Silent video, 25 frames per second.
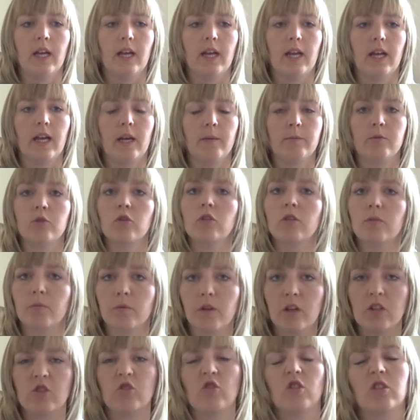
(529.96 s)

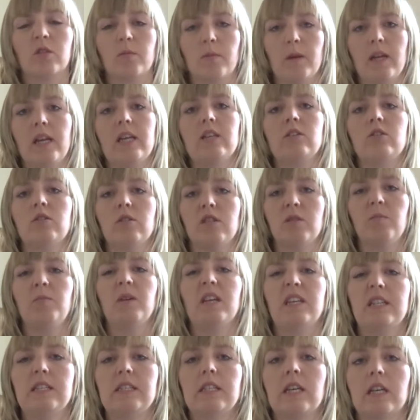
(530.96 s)
Toothbrush, toothpaste, the
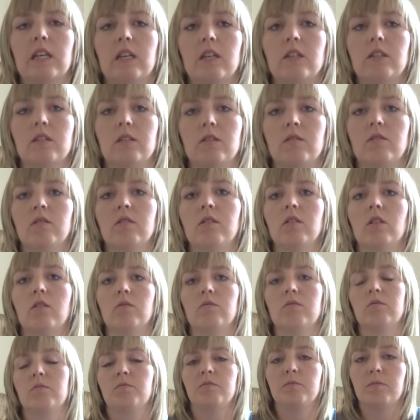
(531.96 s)
basics, you
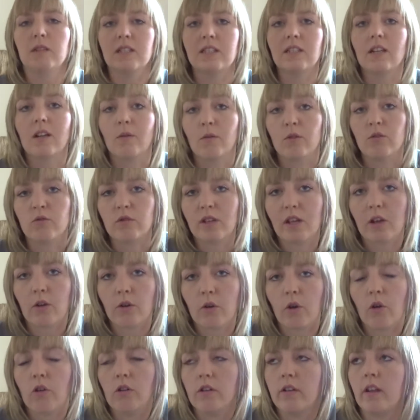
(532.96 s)
know, basically what you take
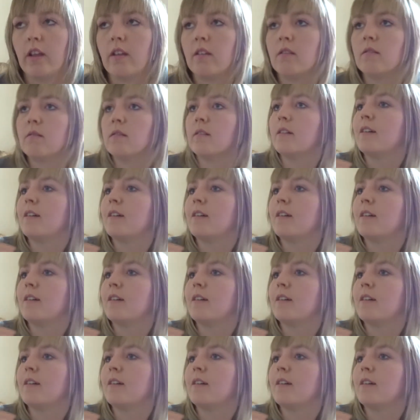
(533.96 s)
on holiday.